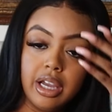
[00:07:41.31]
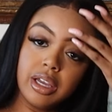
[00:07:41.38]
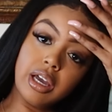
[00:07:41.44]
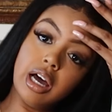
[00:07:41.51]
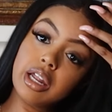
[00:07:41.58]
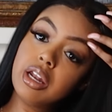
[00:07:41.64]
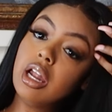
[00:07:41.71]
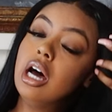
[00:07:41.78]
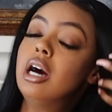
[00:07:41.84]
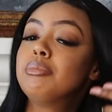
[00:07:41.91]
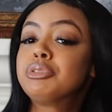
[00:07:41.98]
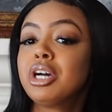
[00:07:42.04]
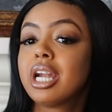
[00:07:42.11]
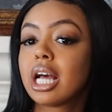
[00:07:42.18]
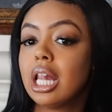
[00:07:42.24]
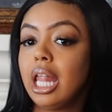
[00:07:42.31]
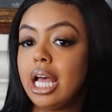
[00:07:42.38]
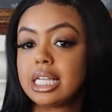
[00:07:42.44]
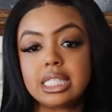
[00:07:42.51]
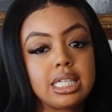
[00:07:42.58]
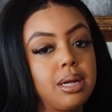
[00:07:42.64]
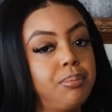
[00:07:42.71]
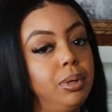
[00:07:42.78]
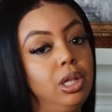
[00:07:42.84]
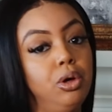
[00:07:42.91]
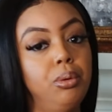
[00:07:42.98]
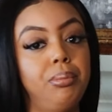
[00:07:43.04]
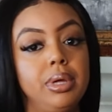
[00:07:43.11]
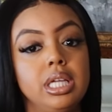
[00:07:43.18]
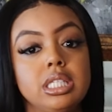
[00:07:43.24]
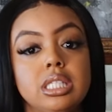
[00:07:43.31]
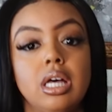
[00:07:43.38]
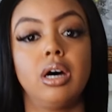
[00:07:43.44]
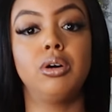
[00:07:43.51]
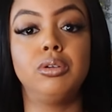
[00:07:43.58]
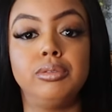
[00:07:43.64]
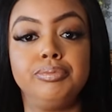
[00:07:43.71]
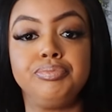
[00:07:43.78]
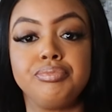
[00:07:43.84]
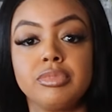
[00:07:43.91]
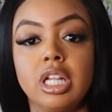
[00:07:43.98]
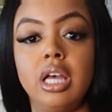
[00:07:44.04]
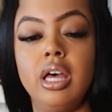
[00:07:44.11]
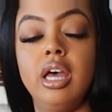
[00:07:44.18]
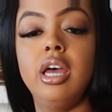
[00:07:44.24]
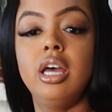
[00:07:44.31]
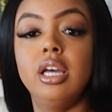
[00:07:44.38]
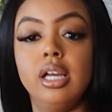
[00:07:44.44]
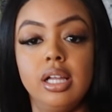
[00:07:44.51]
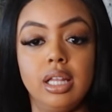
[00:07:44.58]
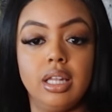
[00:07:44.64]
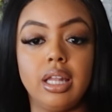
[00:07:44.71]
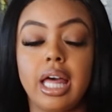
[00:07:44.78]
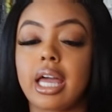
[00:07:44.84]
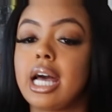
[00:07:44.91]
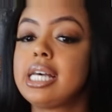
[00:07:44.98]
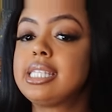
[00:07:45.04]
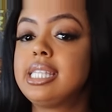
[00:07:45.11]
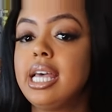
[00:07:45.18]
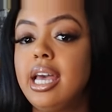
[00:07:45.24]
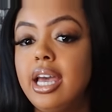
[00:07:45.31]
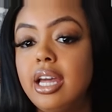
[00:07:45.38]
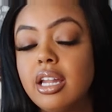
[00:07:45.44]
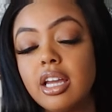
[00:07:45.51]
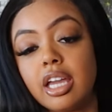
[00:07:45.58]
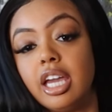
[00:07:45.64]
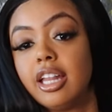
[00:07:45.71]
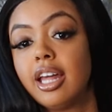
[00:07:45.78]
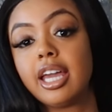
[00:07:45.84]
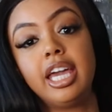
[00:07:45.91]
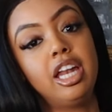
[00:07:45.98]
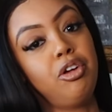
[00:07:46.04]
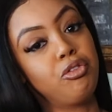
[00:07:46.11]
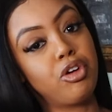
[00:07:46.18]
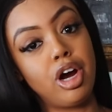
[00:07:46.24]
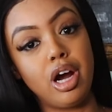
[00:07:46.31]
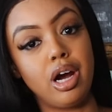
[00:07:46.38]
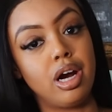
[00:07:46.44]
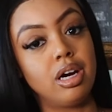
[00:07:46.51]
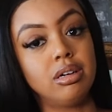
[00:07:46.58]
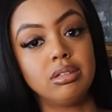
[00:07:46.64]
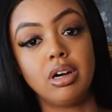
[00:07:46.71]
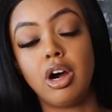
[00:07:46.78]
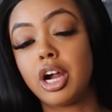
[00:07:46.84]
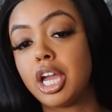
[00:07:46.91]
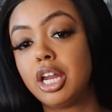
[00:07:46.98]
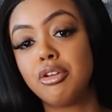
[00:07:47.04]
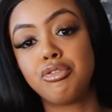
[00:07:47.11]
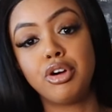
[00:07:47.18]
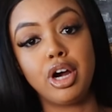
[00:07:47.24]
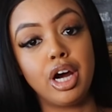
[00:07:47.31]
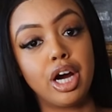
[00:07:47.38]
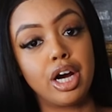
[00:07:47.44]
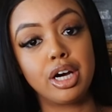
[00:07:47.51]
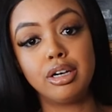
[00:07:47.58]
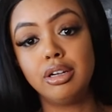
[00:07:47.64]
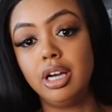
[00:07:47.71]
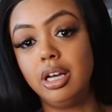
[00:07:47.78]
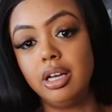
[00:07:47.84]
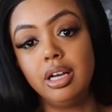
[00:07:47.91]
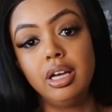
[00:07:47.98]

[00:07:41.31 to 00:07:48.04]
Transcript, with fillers: Y'all, I'm trying to class it up a little bit. So like I said, get get it for her, or get it for her.